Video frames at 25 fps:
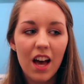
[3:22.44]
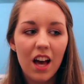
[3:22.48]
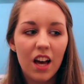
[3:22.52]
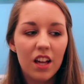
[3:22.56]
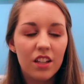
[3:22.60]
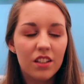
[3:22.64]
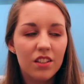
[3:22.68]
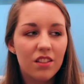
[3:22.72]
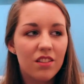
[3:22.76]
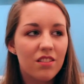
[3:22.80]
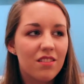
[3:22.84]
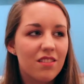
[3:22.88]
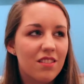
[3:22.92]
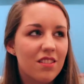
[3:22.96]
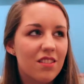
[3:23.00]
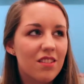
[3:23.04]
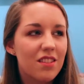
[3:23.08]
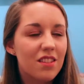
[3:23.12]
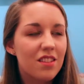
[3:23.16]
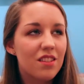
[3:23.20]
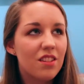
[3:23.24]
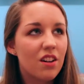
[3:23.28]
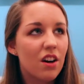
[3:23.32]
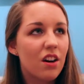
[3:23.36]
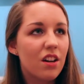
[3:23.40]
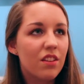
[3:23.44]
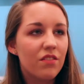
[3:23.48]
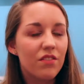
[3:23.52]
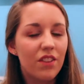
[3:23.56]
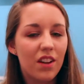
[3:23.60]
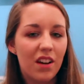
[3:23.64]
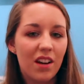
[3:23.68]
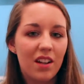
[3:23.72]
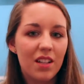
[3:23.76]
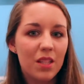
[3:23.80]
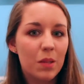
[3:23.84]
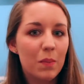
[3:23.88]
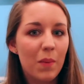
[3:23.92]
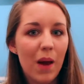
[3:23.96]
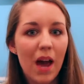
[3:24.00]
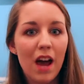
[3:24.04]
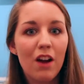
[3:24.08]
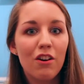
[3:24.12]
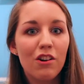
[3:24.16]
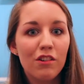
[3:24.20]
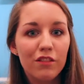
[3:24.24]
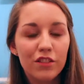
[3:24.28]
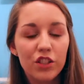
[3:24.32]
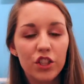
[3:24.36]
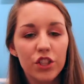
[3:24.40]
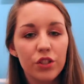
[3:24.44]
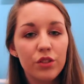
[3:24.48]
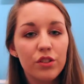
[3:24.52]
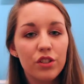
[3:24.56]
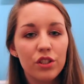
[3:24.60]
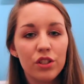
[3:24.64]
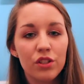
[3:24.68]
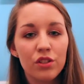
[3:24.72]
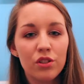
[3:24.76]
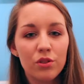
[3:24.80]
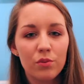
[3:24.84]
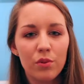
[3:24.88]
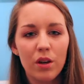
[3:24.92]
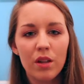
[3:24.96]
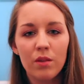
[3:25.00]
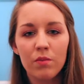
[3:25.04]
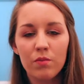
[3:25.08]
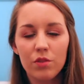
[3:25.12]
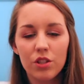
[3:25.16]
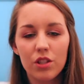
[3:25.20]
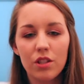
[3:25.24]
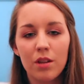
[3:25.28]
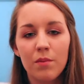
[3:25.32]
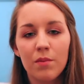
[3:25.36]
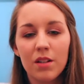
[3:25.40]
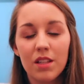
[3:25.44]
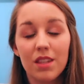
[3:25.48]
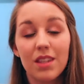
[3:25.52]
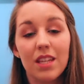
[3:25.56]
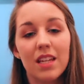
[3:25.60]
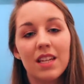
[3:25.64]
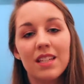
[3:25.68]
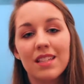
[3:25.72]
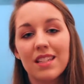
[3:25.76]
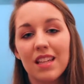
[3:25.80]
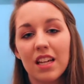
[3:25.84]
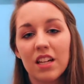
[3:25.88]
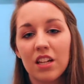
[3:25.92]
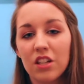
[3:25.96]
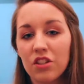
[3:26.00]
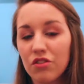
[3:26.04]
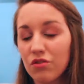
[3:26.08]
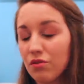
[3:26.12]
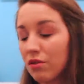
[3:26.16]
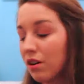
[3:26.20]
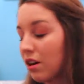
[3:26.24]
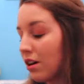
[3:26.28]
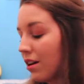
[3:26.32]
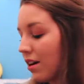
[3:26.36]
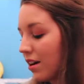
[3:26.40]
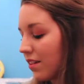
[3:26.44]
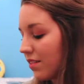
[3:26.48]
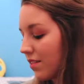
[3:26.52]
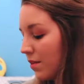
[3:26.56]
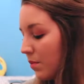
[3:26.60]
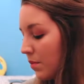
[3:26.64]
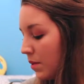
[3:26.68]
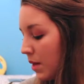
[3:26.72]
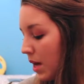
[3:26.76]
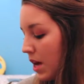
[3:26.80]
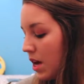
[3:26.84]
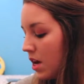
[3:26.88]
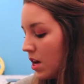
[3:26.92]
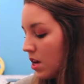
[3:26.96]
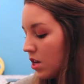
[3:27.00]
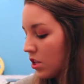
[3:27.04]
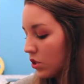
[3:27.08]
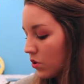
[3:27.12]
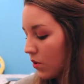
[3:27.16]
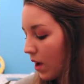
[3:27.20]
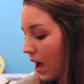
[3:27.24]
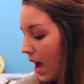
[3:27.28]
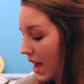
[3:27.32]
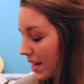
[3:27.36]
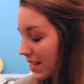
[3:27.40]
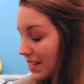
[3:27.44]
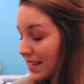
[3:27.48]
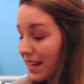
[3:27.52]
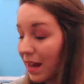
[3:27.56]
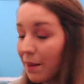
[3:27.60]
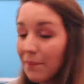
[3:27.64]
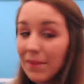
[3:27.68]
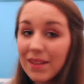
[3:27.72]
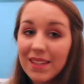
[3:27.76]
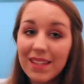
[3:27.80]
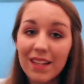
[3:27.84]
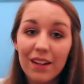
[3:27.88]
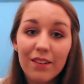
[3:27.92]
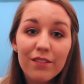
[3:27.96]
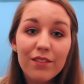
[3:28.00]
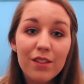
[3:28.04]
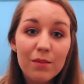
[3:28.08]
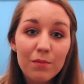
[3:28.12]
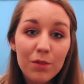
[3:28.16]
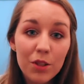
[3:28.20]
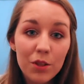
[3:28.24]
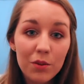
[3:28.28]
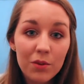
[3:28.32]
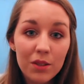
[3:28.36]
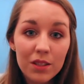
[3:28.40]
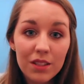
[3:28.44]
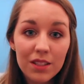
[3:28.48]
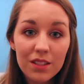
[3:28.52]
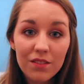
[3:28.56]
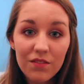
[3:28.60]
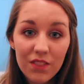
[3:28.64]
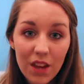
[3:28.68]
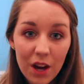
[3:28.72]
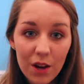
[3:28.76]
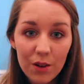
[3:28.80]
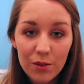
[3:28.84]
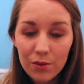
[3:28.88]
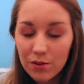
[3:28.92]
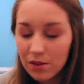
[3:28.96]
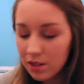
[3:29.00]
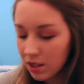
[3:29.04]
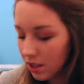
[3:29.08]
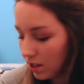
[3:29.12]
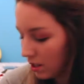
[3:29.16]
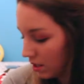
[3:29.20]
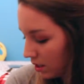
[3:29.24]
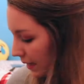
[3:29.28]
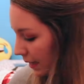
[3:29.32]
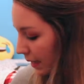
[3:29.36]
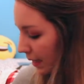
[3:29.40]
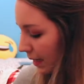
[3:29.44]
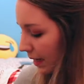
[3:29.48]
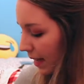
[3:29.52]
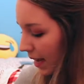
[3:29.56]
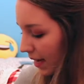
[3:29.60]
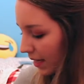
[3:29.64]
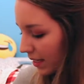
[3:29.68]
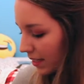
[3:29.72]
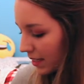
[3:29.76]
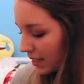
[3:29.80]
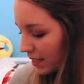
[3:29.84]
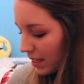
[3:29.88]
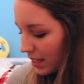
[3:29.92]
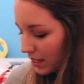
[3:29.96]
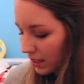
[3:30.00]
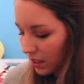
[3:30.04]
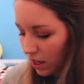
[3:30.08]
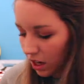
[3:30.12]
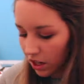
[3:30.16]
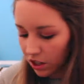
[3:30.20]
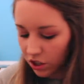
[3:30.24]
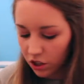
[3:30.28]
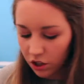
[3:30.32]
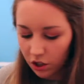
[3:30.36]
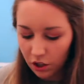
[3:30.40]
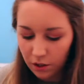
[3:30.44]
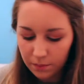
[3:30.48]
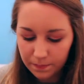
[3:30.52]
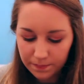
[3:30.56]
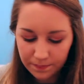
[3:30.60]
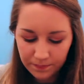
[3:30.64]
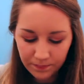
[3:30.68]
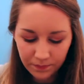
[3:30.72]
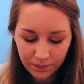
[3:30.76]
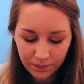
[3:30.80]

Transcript: a diverse pair of shoes. You can just wear them with so many things and I just really like them. So I had to get myself some new ones of those. The next thing that I got,